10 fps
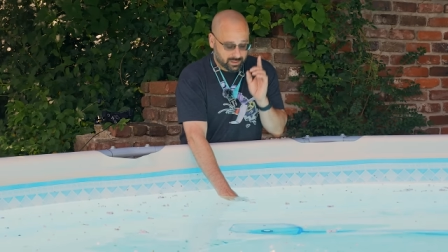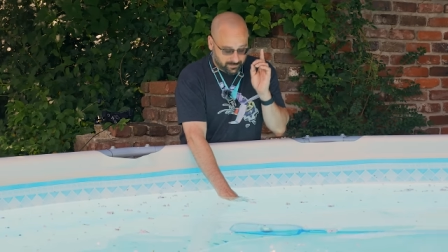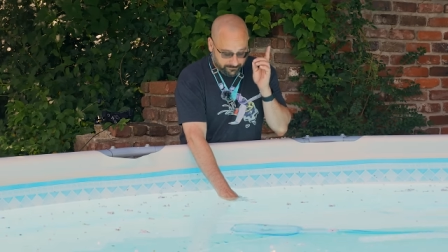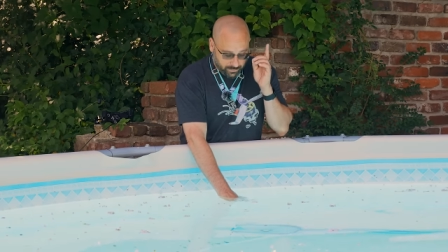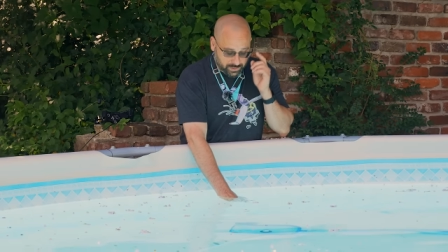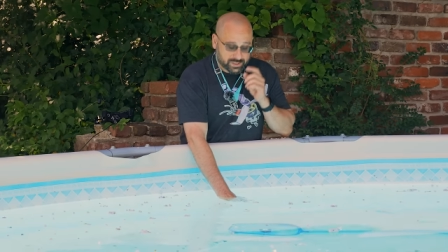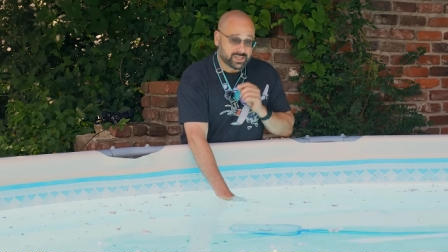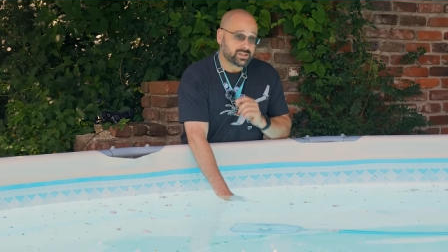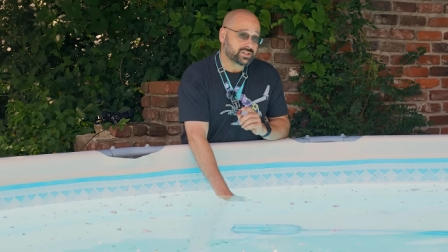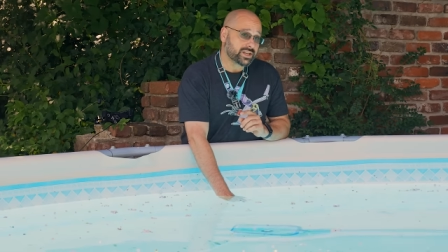The first
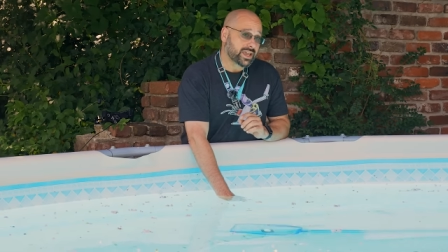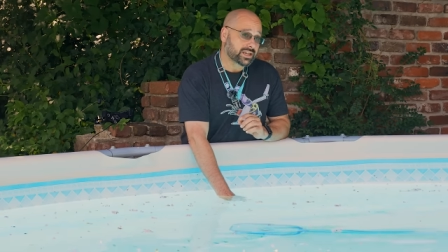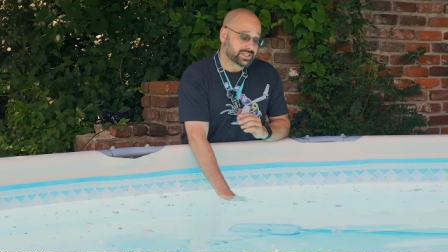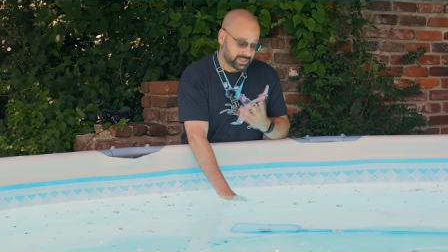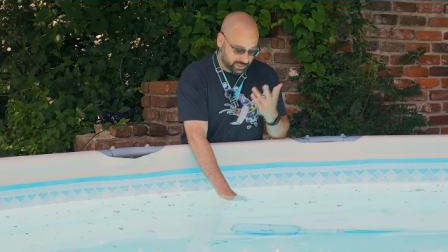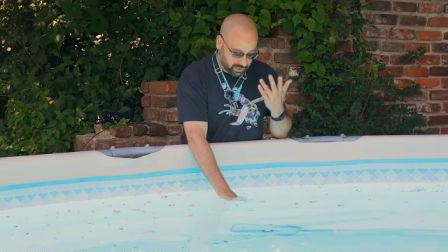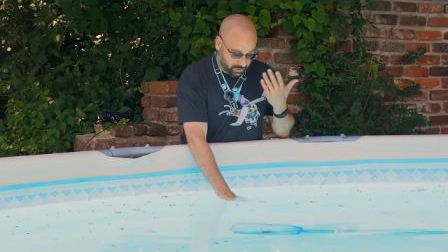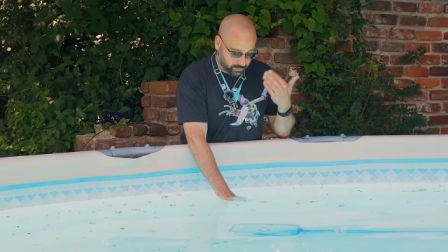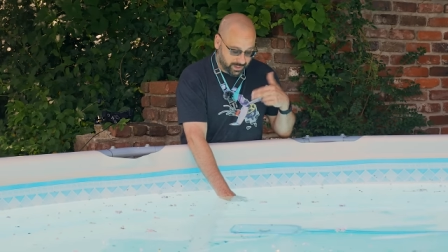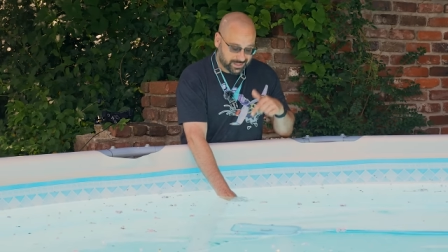thing you should actually
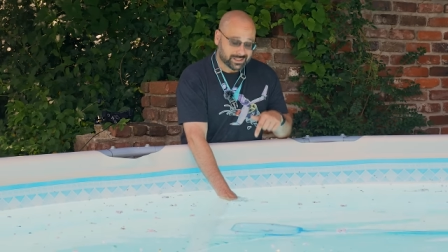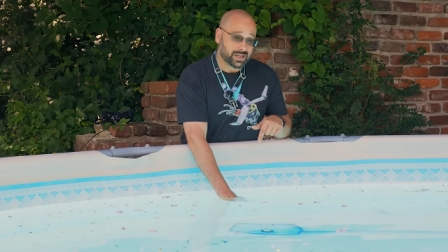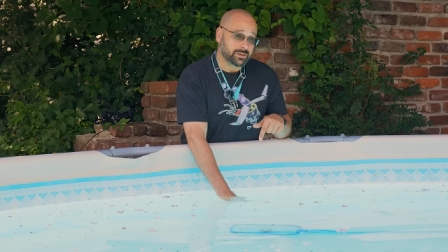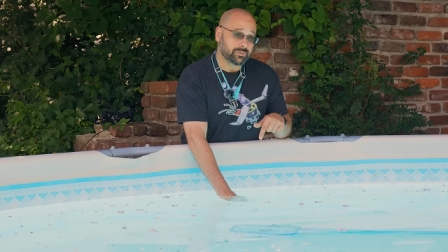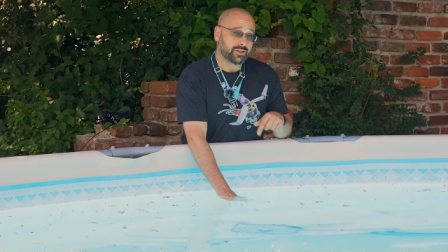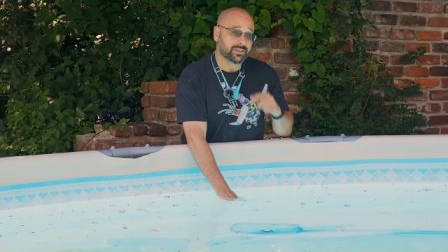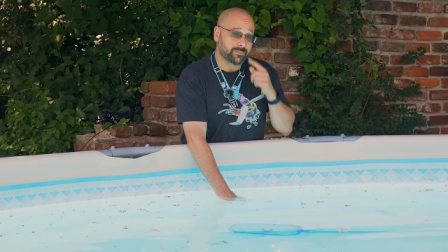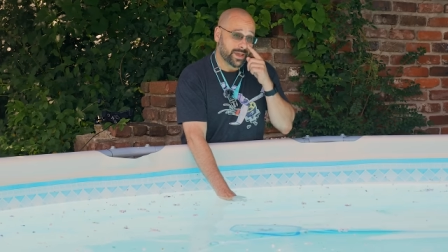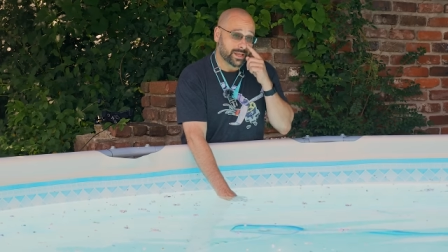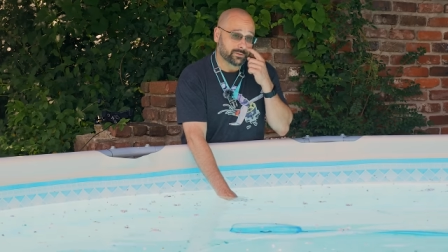do is unplug
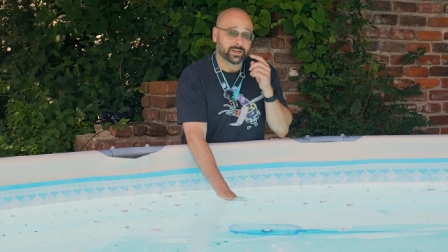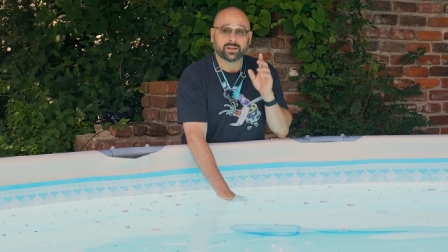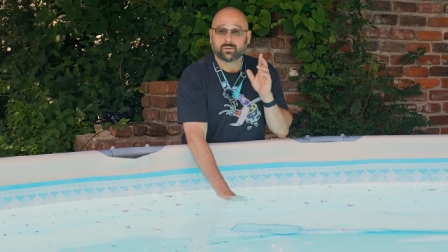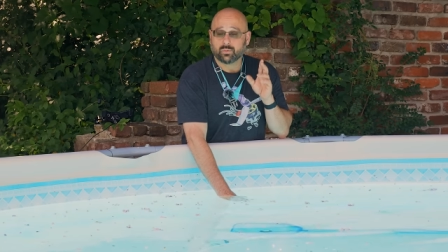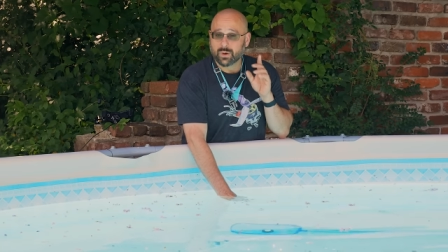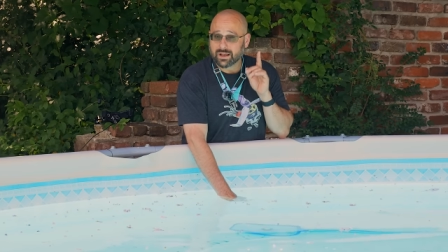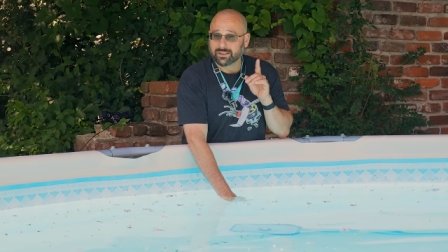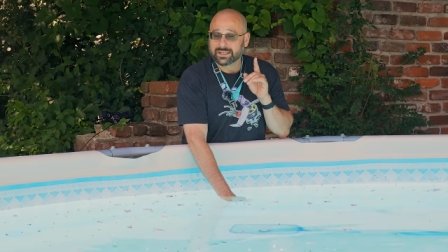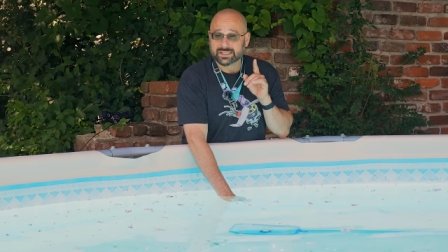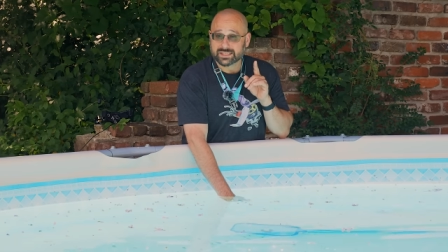the battery
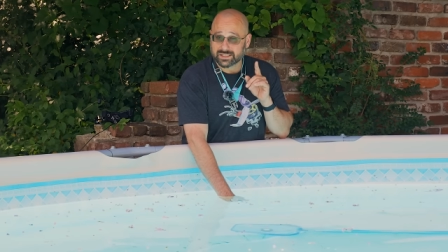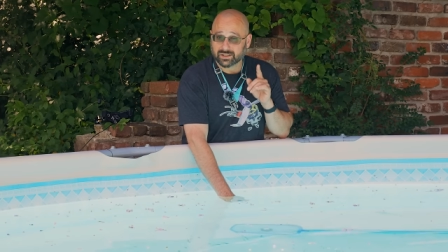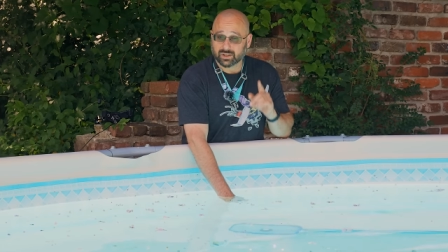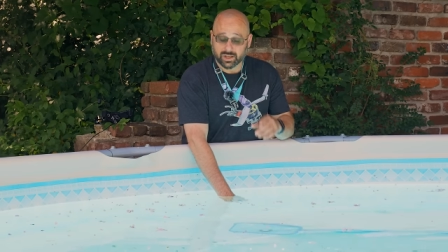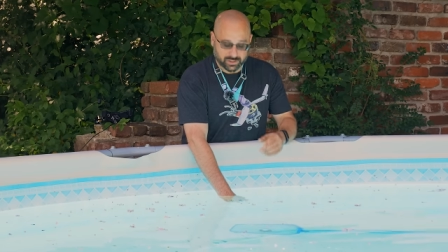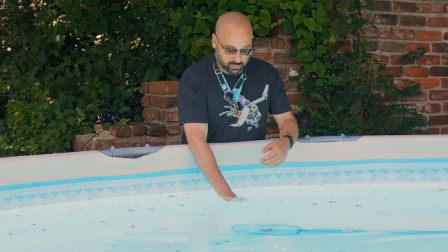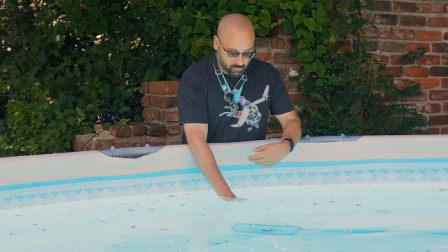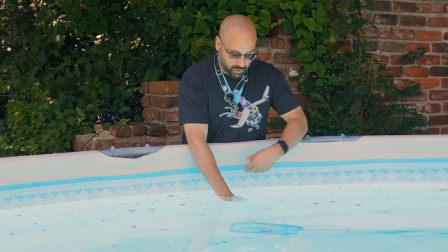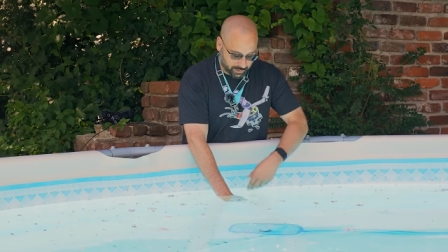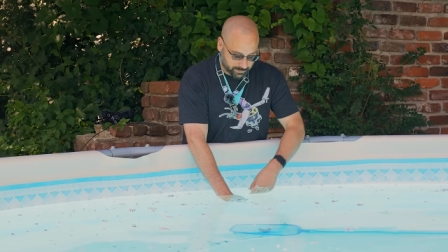while it is still
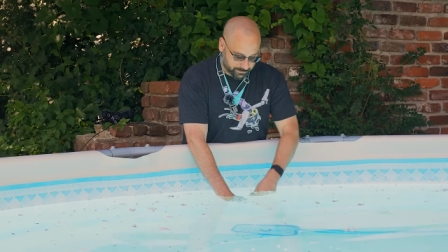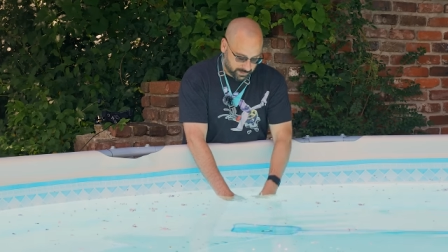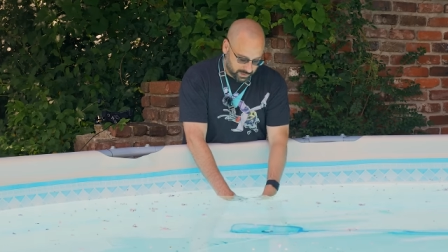underwater.